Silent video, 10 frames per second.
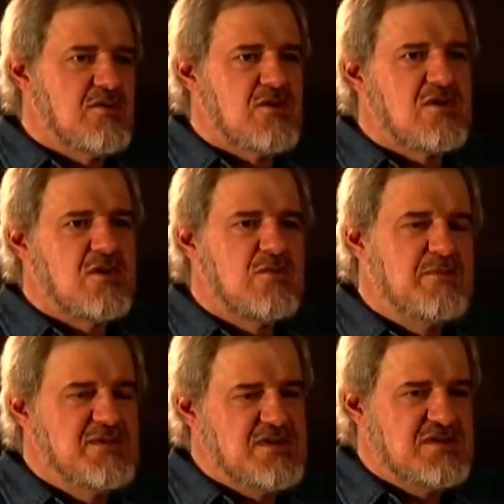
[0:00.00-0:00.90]
or Global
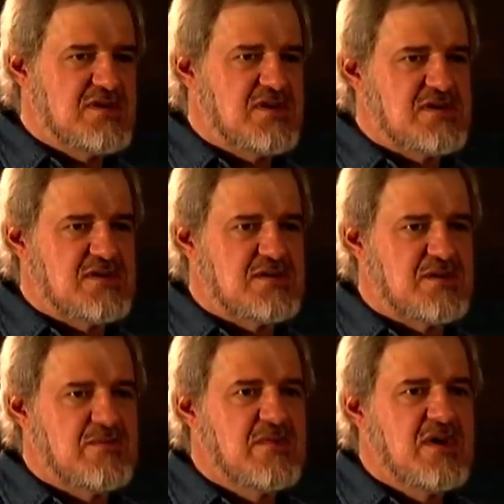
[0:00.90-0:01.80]
Positioning
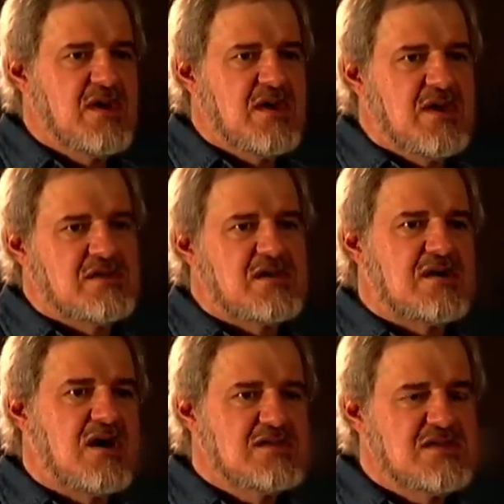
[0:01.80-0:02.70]
System, is a
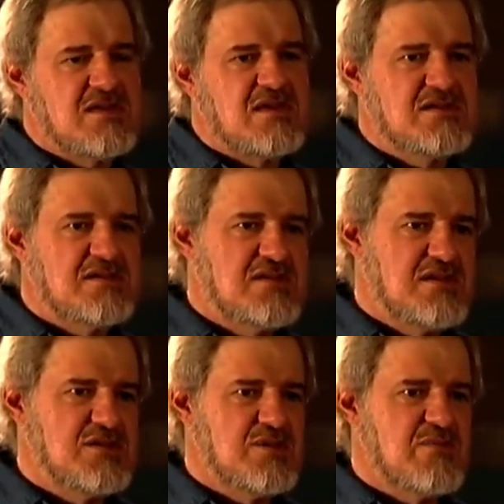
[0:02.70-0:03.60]
constellation
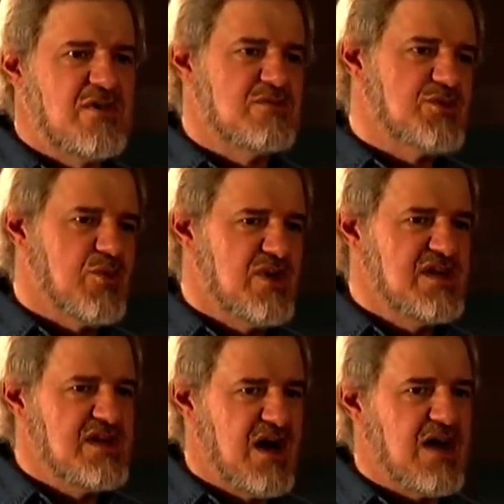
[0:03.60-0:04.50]
system of
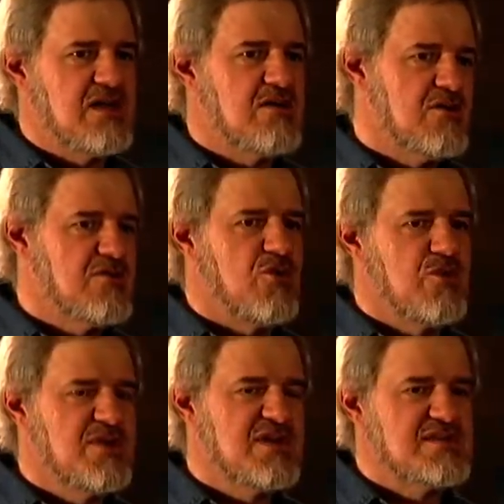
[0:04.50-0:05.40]
29 Earth
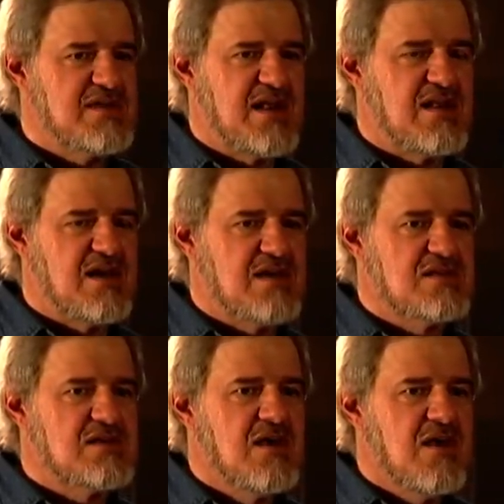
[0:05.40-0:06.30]
orbiting
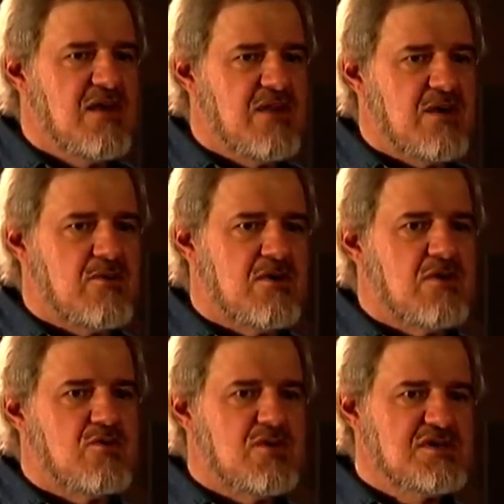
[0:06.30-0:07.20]
satellites that
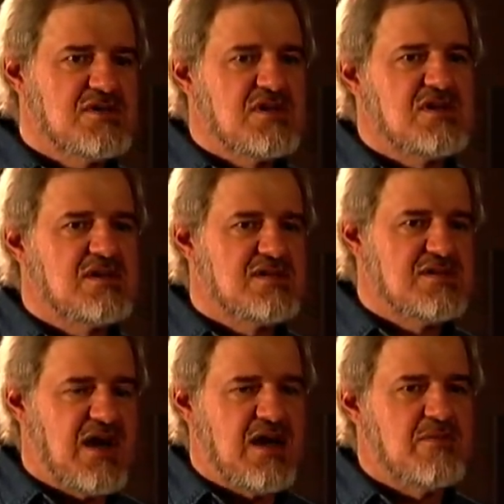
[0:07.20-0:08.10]
were originally
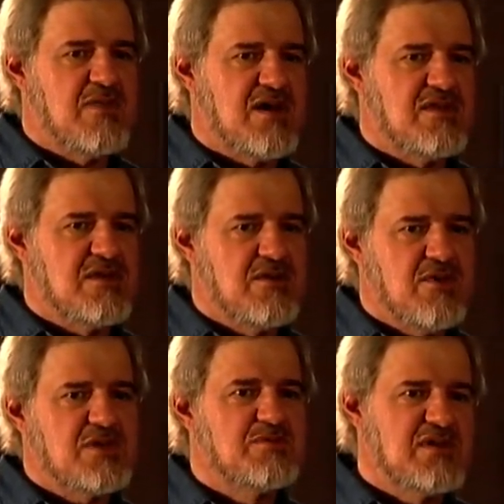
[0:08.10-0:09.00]
designed by the
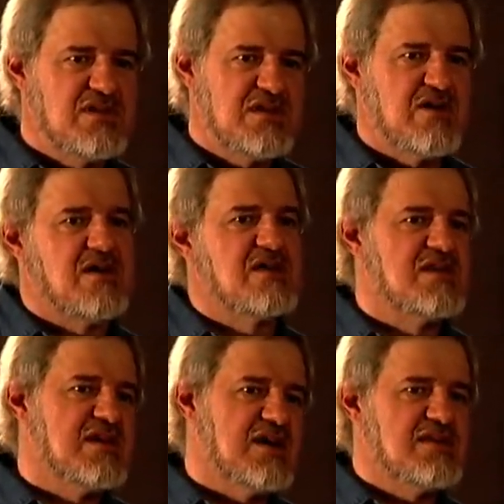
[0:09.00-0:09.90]
U.S. military in the
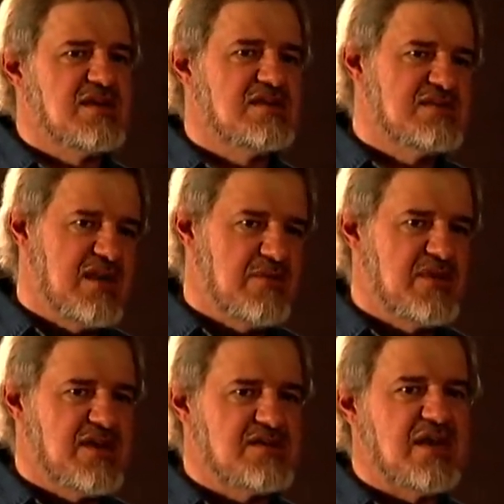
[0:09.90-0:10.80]

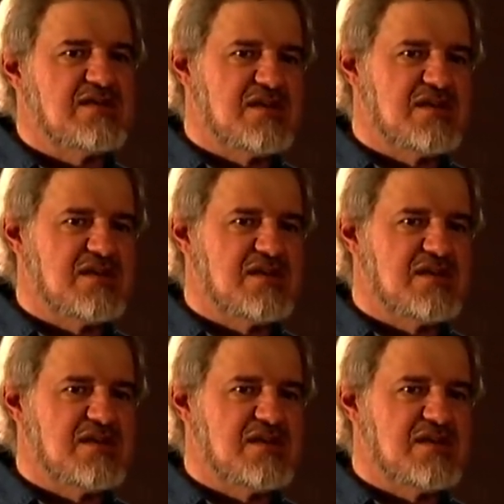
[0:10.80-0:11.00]
1970s as a